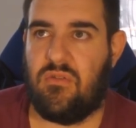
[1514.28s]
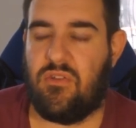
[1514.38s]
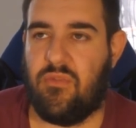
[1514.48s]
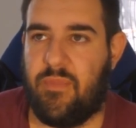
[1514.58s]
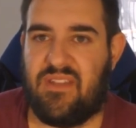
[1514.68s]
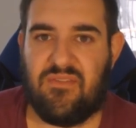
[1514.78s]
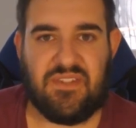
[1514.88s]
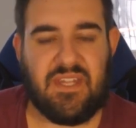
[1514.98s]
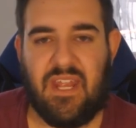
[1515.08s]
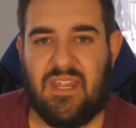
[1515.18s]
mental
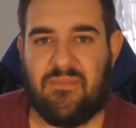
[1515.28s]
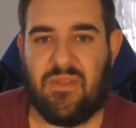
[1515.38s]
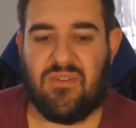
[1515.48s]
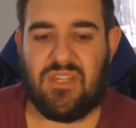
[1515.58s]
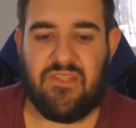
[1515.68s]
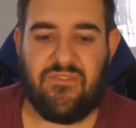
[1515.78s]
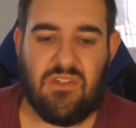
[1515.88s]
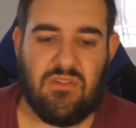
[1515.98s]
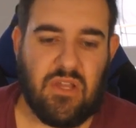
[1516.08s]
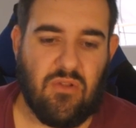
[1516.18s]
state is, because if
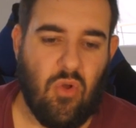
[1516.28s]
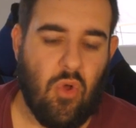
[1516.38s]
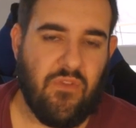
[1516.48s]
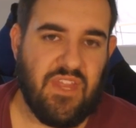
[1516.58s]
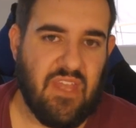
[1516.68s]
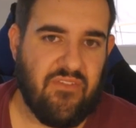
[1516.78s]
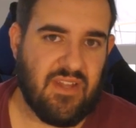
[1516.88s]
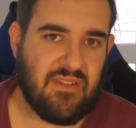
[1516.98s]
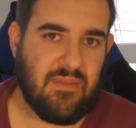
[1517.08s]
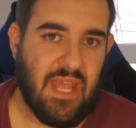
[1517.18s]
you look at all the
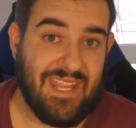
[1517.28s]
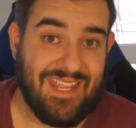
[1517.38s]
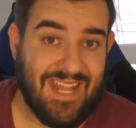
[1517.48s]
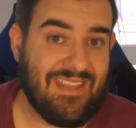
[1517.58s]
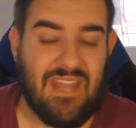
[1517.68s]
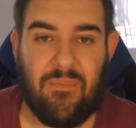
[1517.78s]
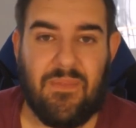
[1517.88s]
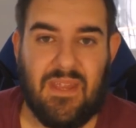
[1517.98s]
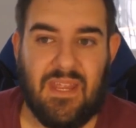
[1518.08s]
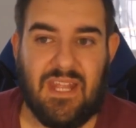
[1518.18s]
evidence against
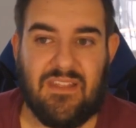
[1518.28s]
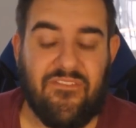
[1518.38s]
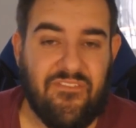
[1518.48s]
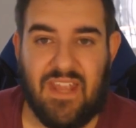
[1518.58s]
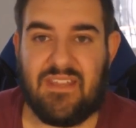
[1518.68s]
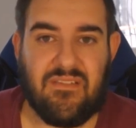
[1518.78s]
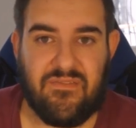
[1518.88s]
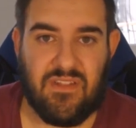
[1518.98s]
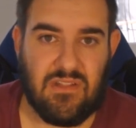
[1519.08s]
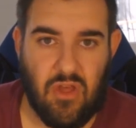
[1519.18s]
Nappy in the face
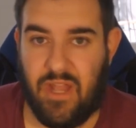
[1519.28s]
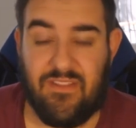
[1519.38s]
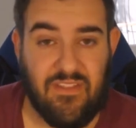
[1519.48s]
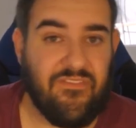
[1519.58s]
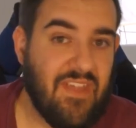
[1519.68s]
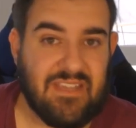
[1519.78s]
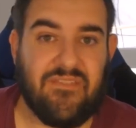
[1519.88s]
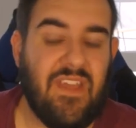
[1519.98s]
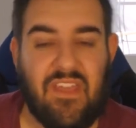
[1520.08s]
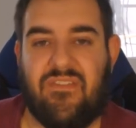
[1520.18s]
of the light, in the face
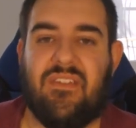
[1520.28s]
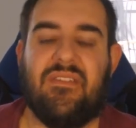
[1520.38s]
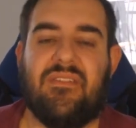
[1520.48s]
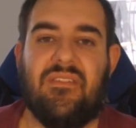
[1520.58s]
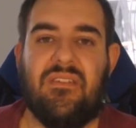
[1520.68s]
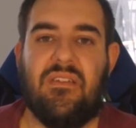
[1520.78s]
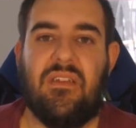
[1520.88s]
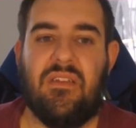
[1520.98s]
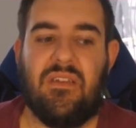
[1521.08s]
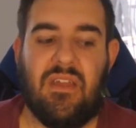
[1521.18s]
of evidence,
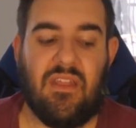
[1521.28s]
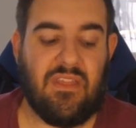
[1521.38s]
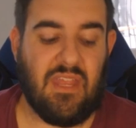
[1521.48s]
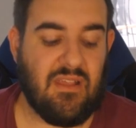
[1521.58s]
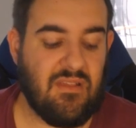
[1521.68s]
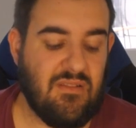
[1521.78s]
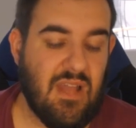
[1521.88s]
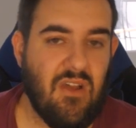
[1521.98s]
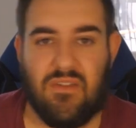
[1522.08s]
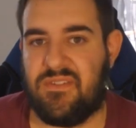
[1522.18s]
and think,
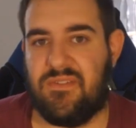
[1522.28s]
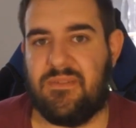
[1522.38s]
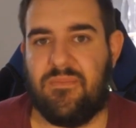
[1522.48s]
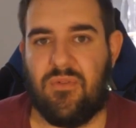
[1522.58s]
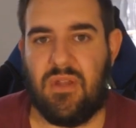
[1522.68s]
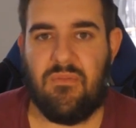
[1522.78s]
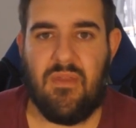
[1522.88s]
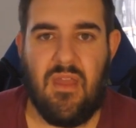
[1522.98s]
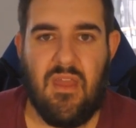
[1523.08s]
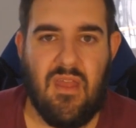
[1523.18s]
no, I'll still support
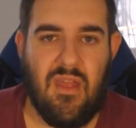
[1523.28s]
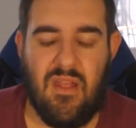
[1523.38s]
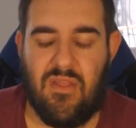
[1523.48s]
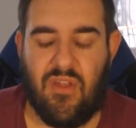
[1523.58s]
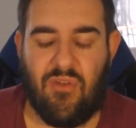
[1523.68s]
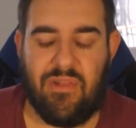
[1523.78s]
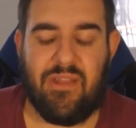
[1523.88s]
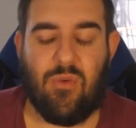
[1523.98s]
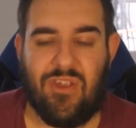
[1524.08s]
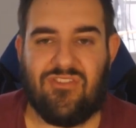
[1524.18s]
him, then I
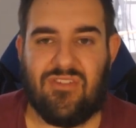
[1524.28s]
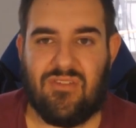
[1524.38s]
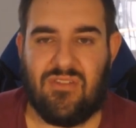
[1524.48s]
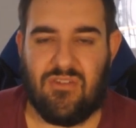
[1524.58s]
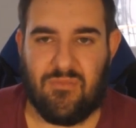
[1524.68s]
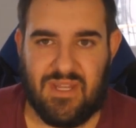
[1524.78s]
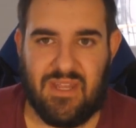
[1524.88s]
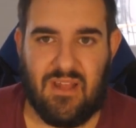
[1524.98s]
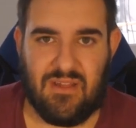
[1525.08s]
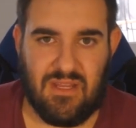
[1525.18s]
really question your
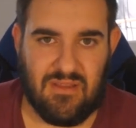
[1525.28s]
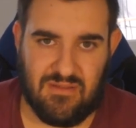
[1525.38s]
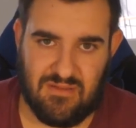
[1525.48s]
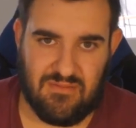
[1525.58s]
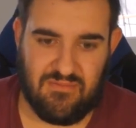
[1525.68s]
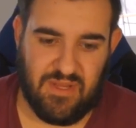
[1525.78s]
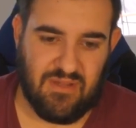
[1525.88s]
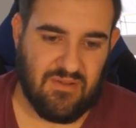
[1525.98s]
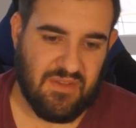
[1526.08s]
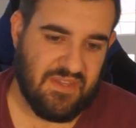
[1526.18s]
mentality,
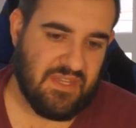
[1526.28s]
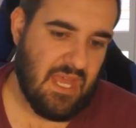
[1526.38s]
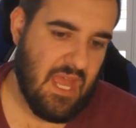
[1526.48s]
because